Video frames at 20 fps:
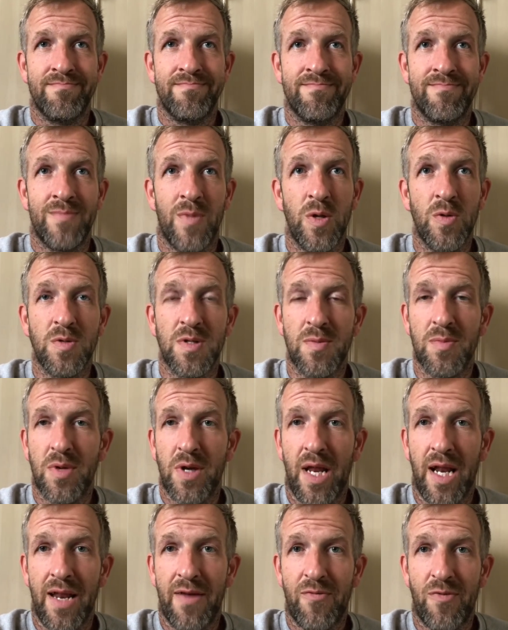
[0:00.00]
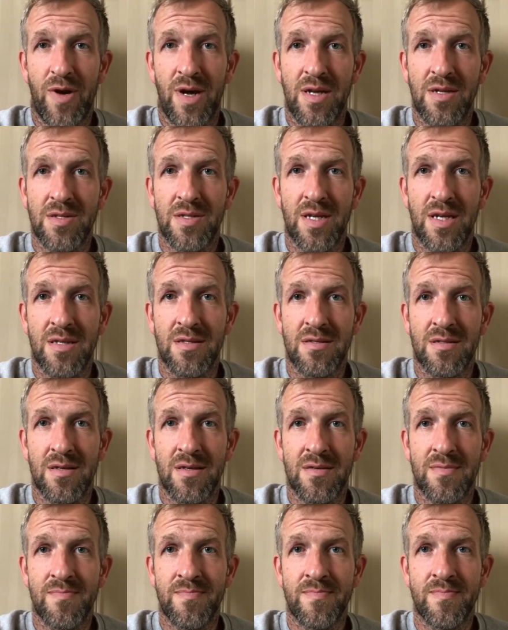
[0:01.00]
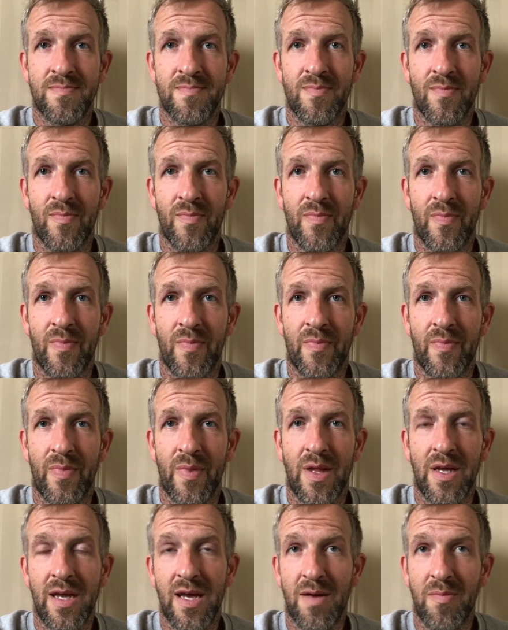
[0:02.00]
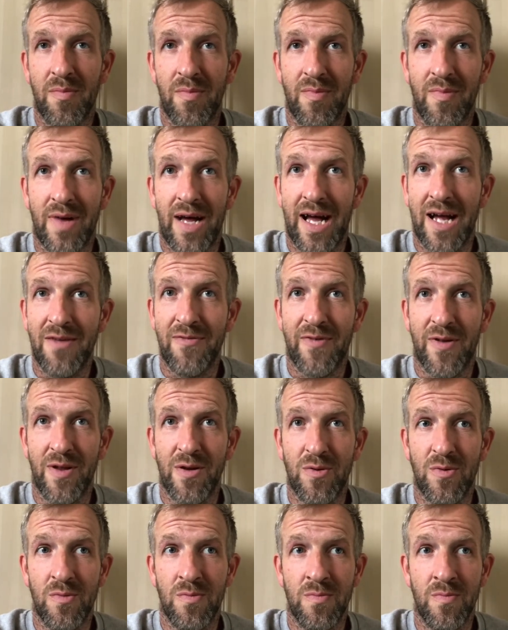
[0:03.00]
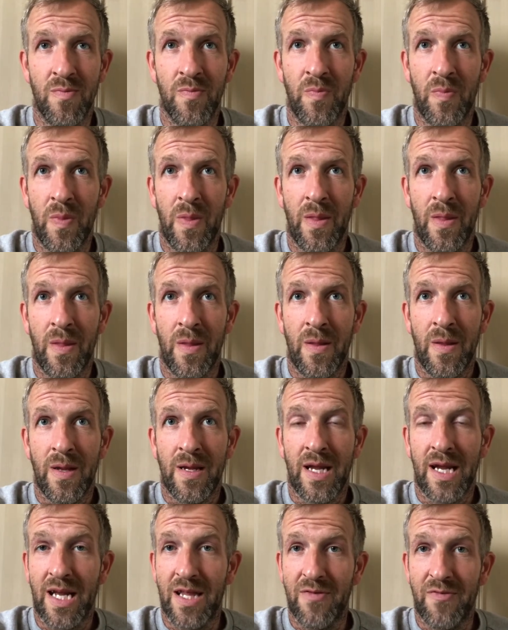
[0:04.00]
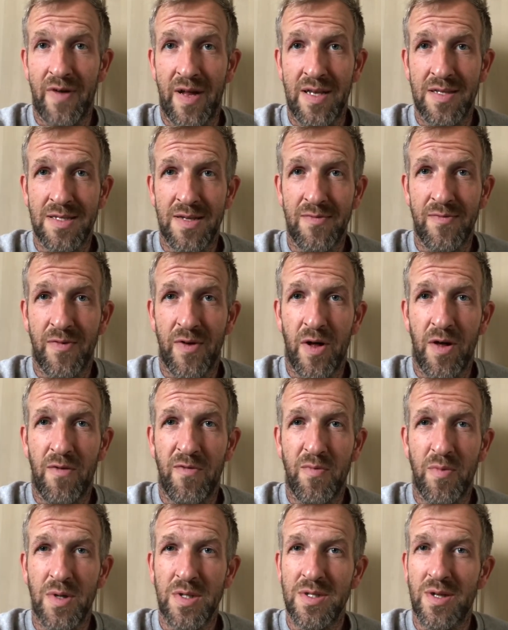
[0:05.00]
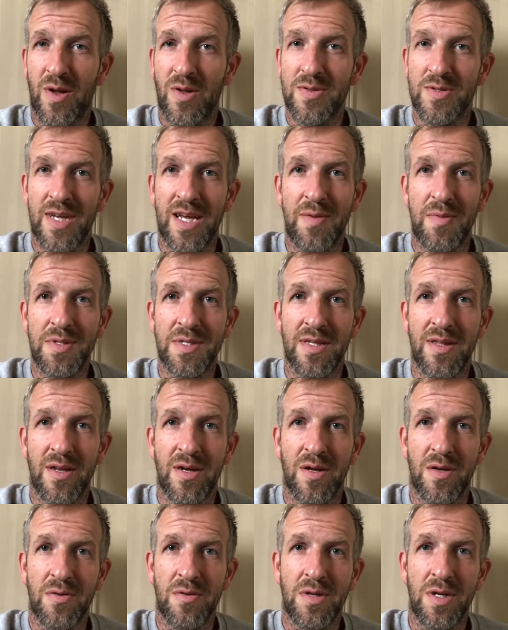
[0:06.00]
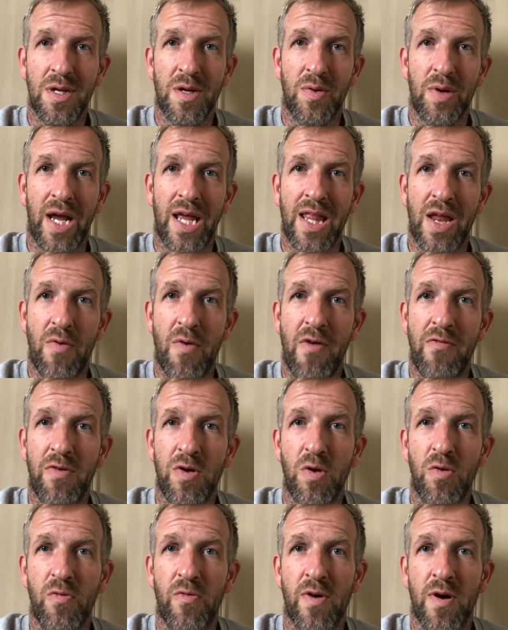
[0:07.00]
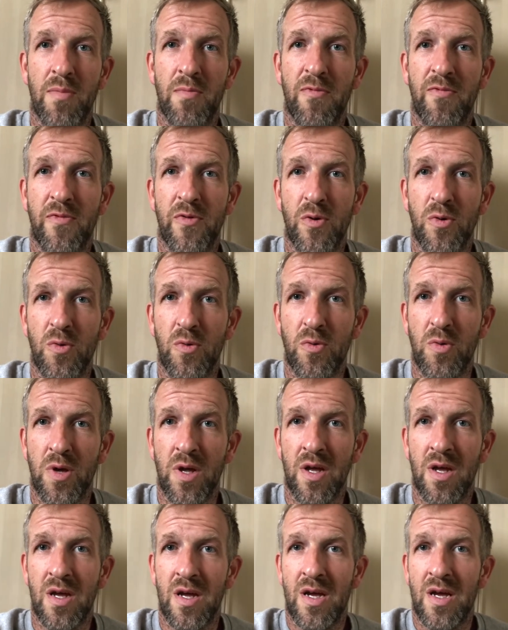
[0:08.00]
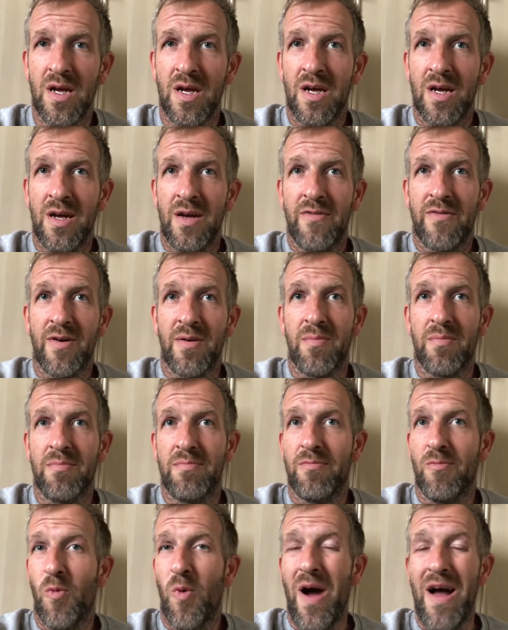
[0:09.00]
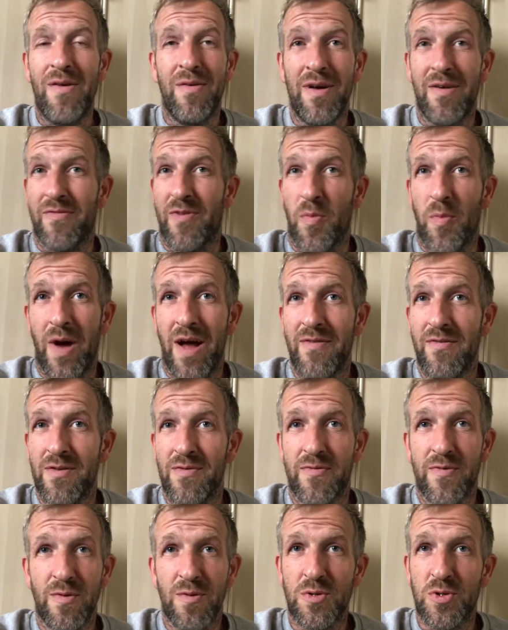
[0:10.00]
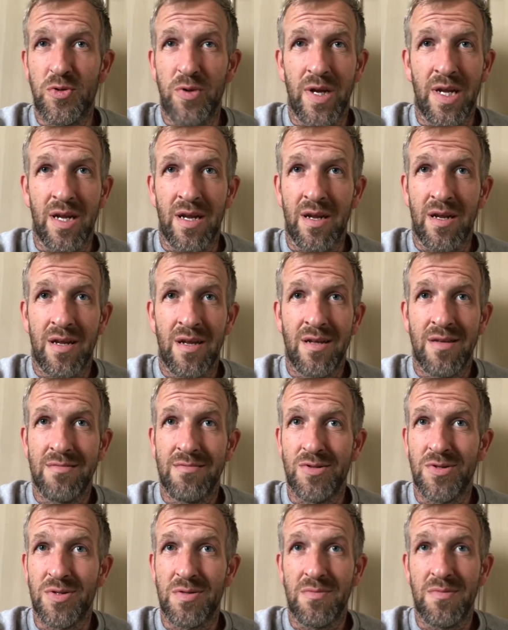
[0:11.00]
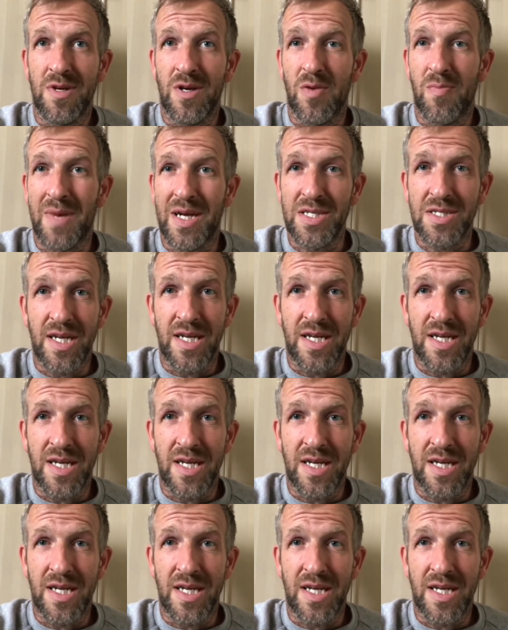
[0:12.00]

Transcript: Losing money left, right and centre. Yep, iFollow can get the fans involved, but it's not the same, is it? They're not, you know, getting that revenue from food, from whatever, food, drink, just, you know, match day